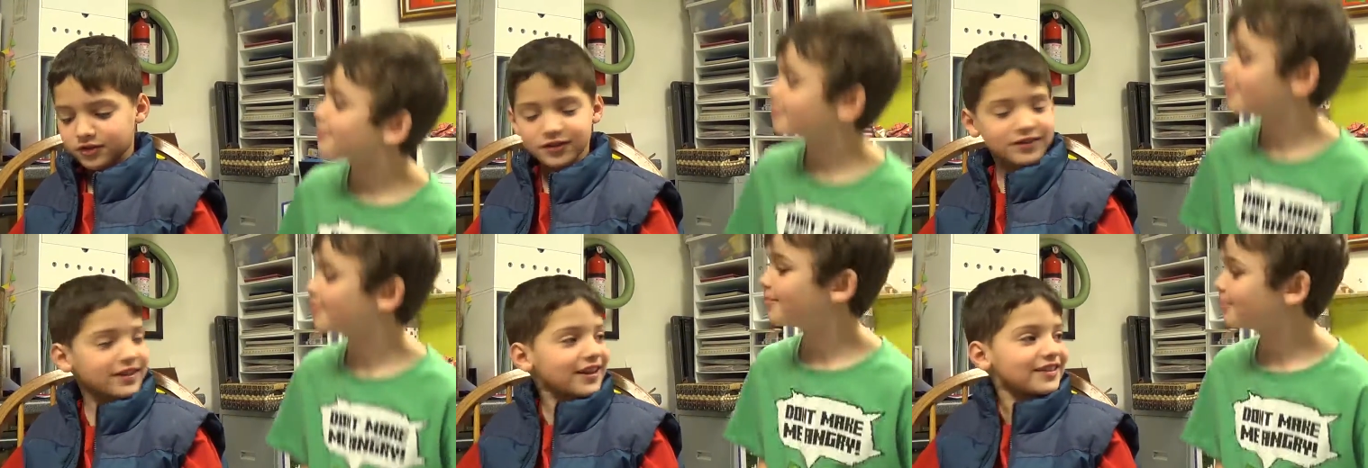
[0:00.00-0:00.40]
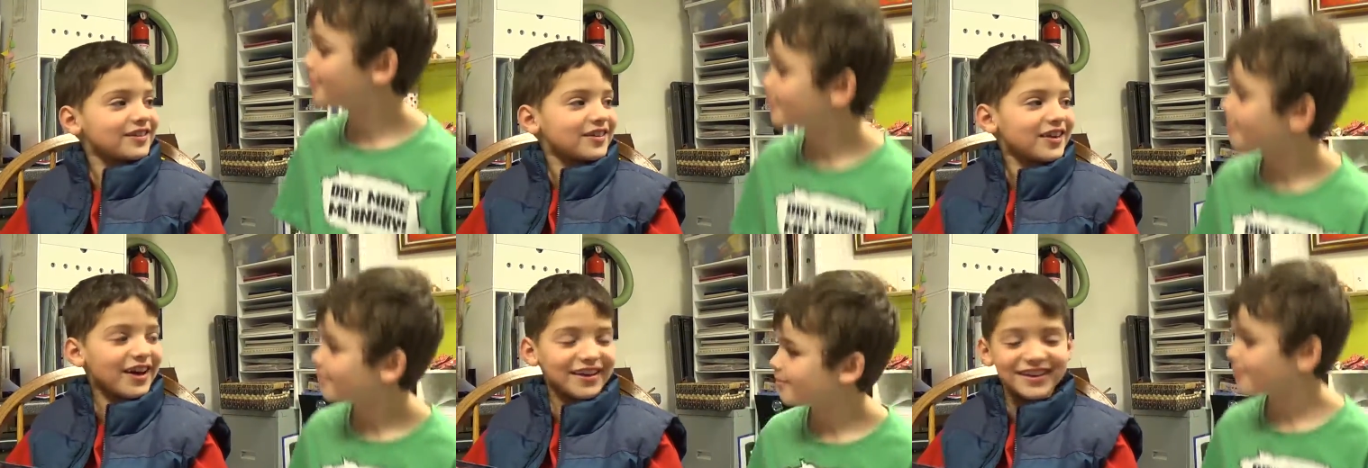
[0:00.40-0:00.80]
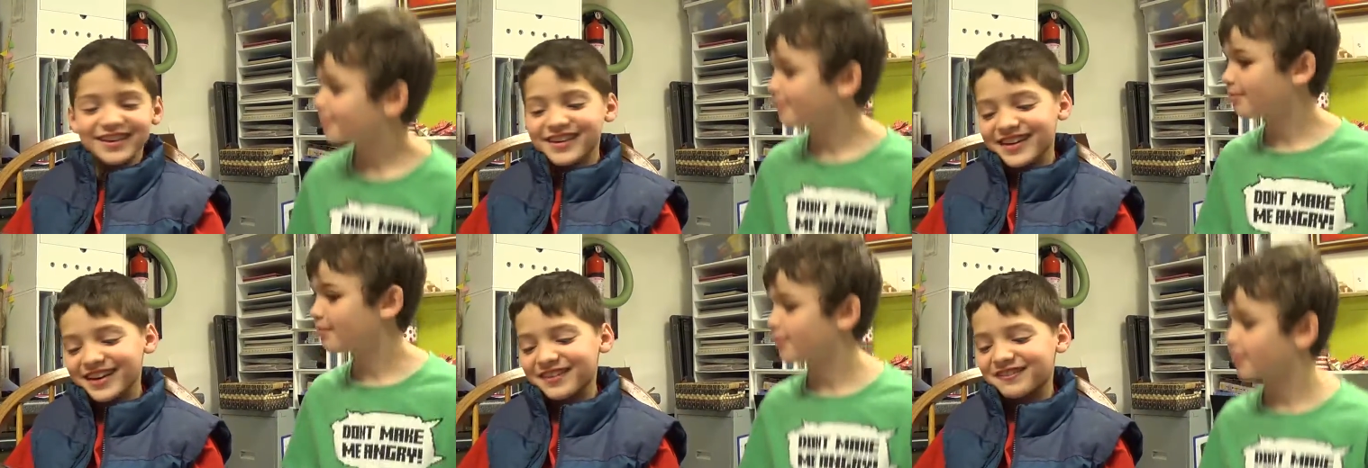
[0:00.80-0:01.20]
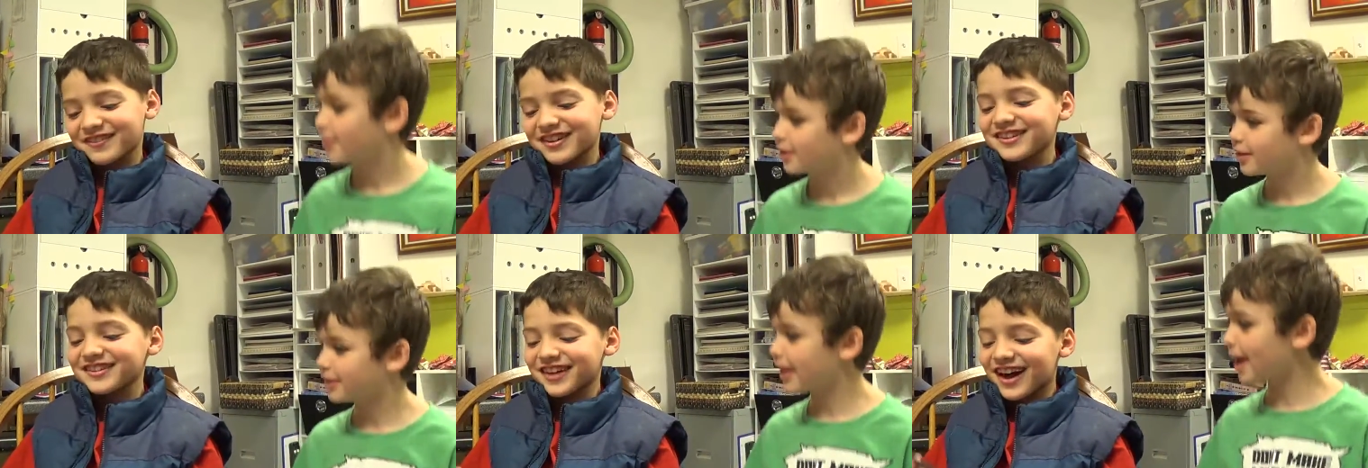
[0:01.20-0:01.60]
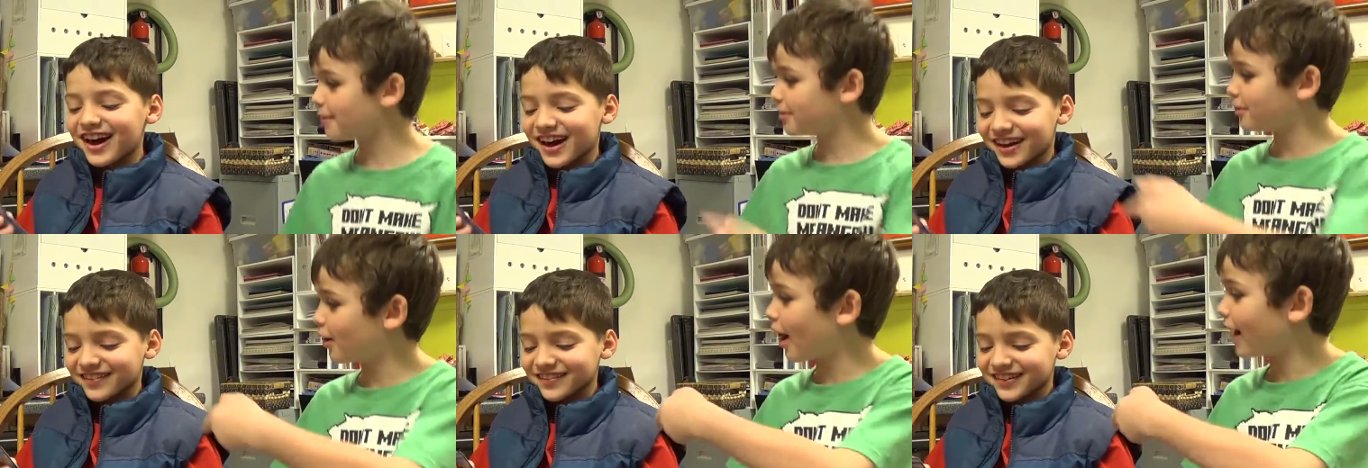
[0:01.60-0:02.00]
Speaker 1: That's not your Hitmontop.
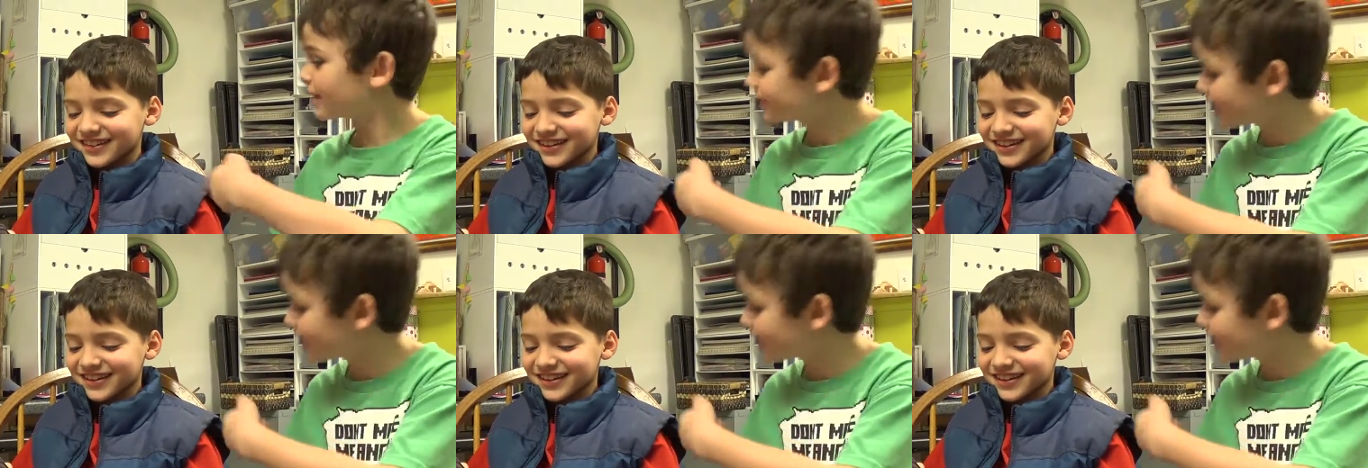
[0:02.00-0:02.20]
Yeah, I